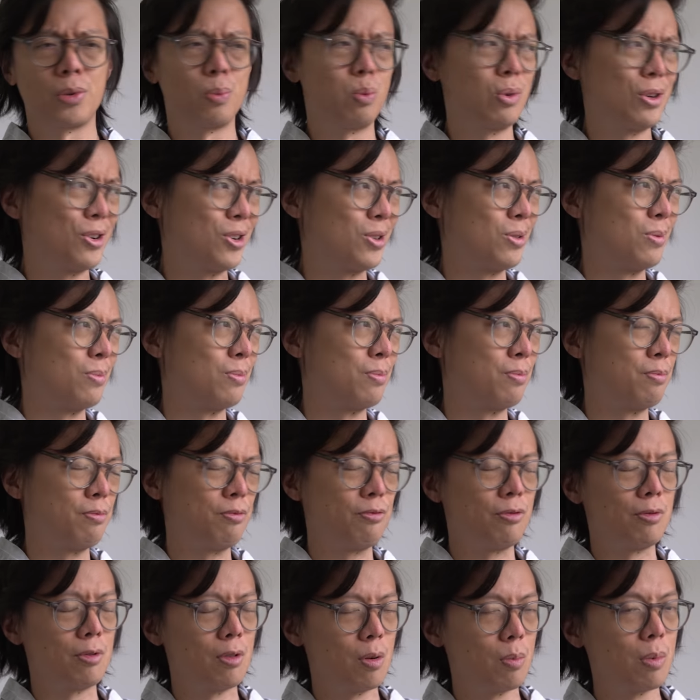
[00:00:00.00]
Well,
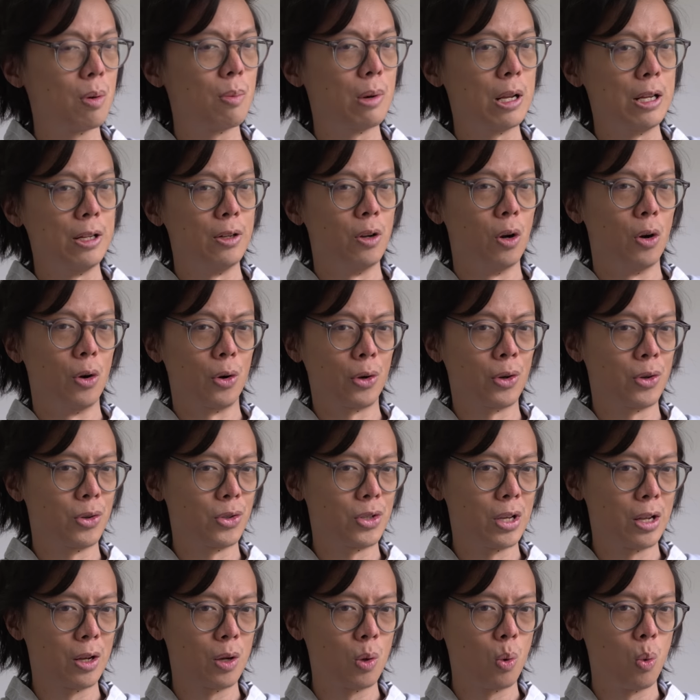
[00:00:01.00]
probably not, because
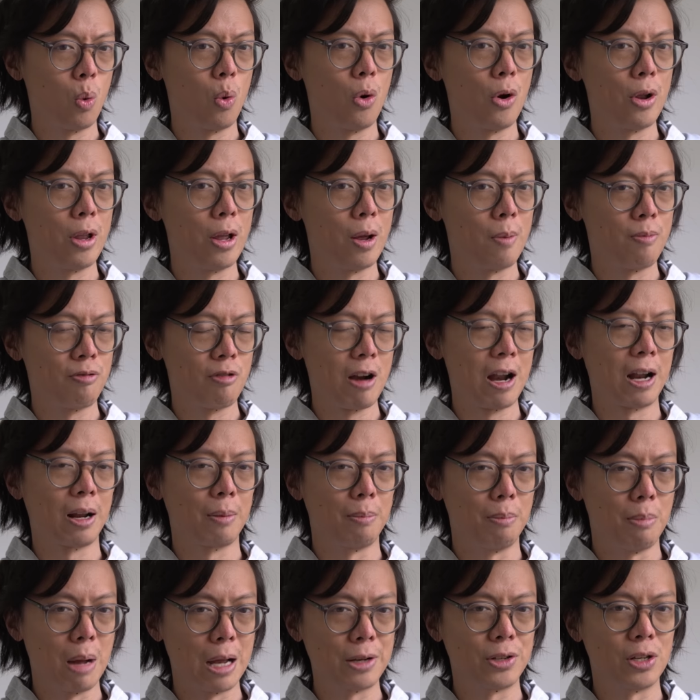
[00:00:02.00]
they're quite a
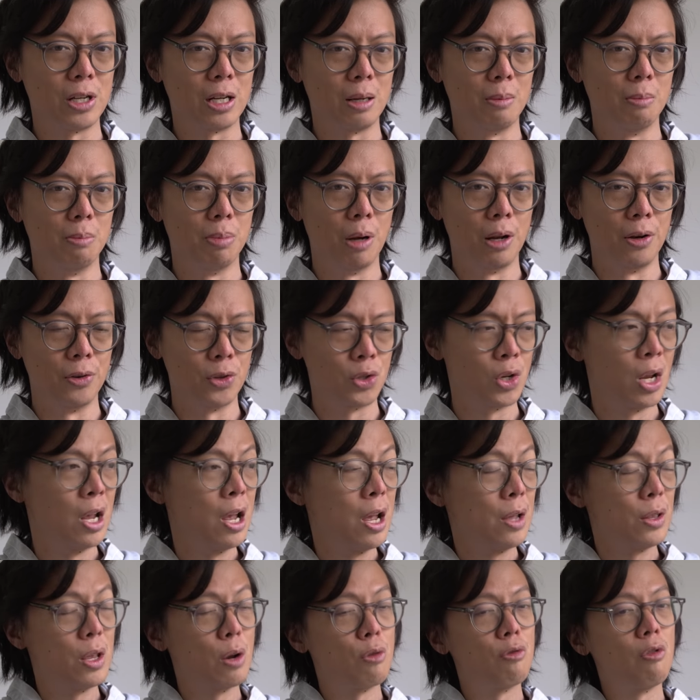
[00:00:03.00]
pragmatic bunch.
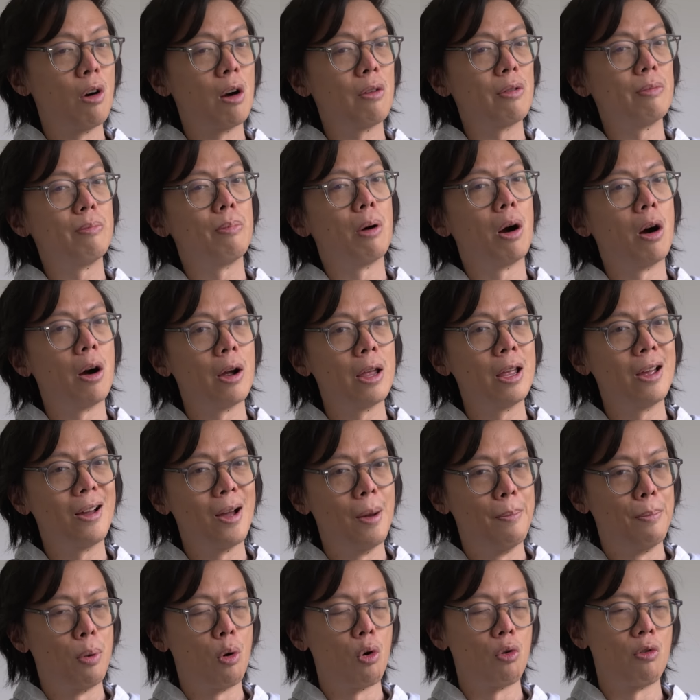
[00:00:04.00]
They'd rather buy a
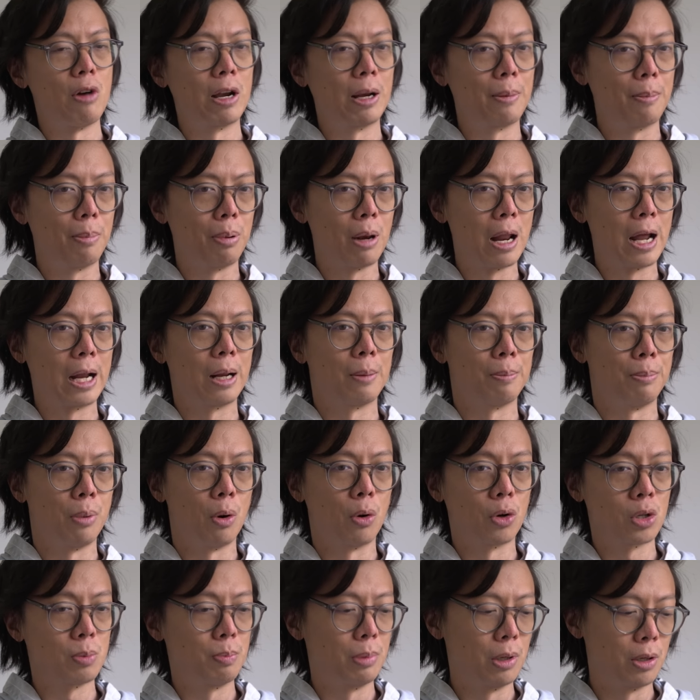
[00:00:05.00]
boring black
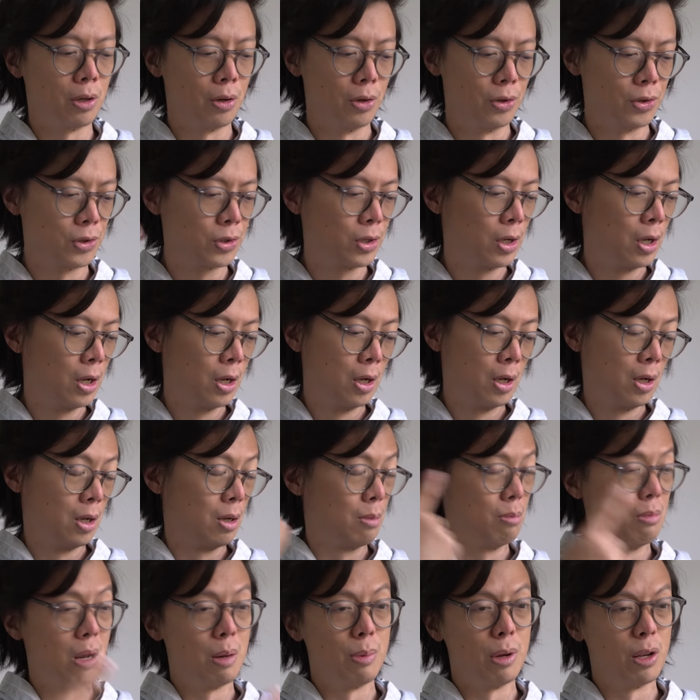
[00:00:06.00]
box because
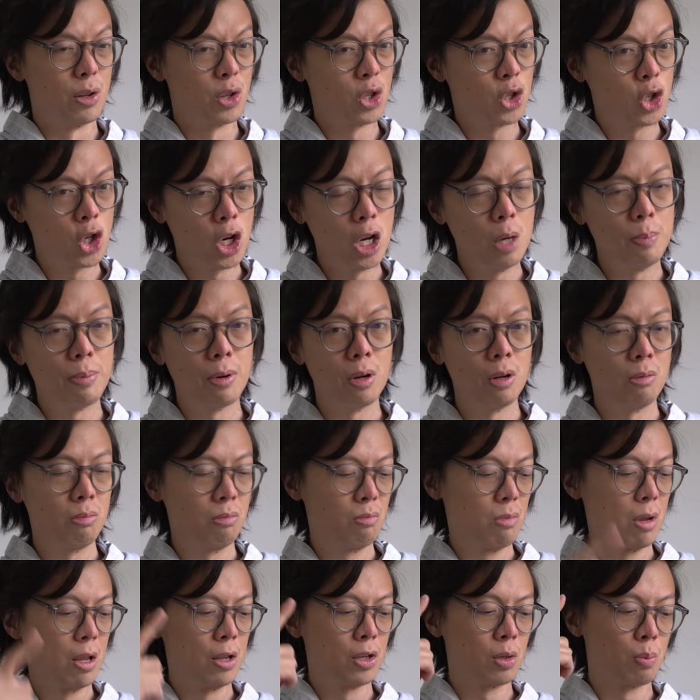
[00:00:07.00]
maybe it's cheaper,
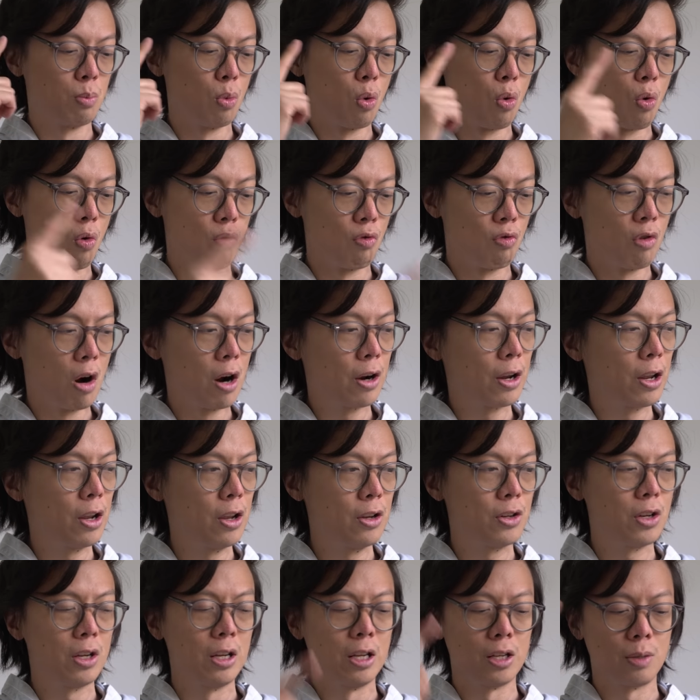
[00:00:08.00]
it's more
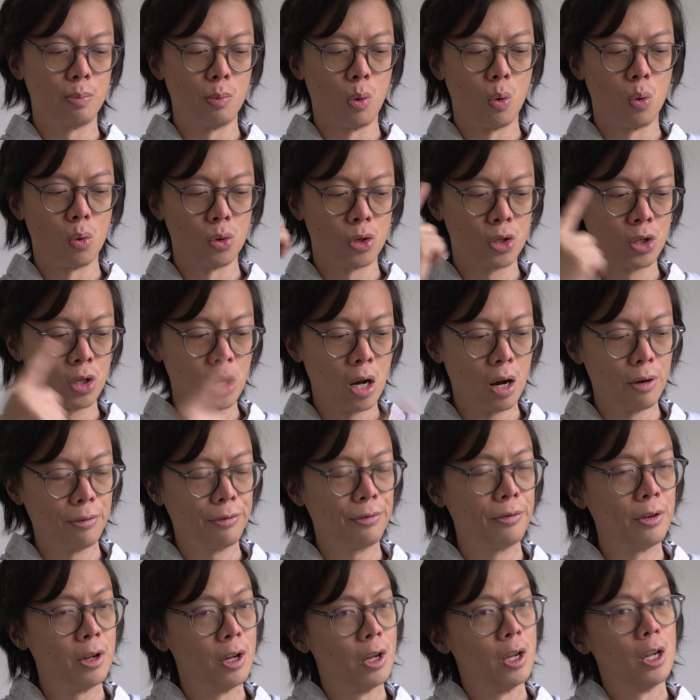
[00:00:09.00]
rugged, it's more
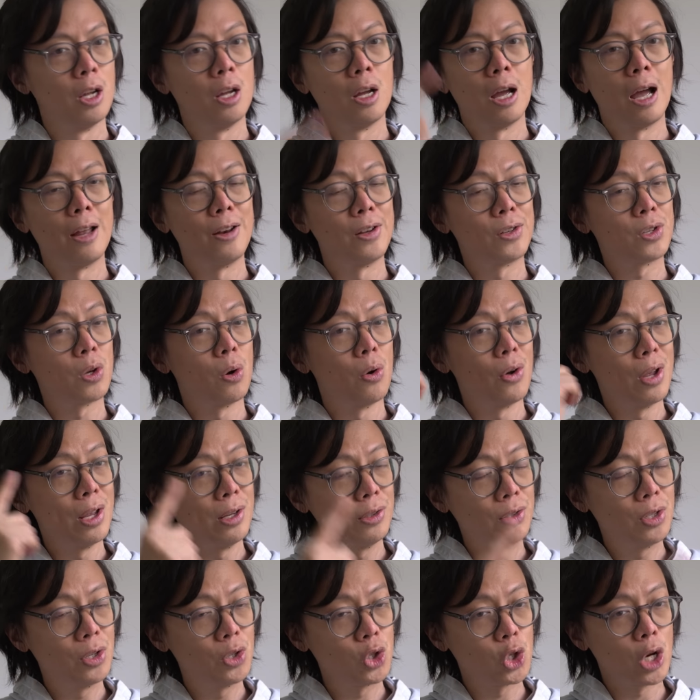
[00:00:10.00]
tough, and it's got
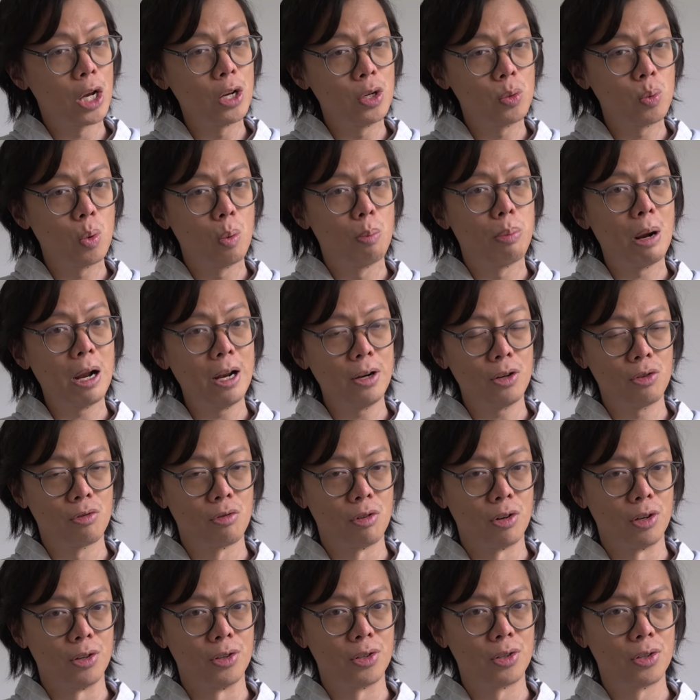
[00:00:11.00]
interchangeable
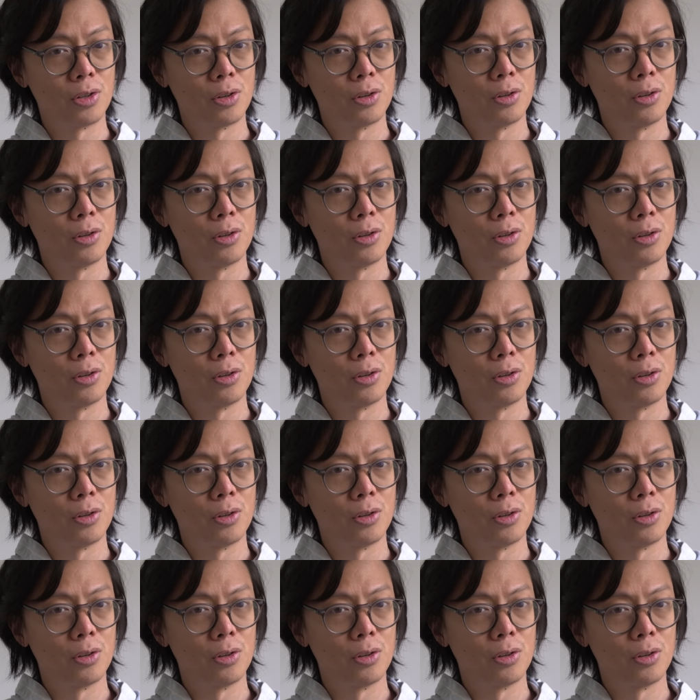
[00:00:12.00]
batteries.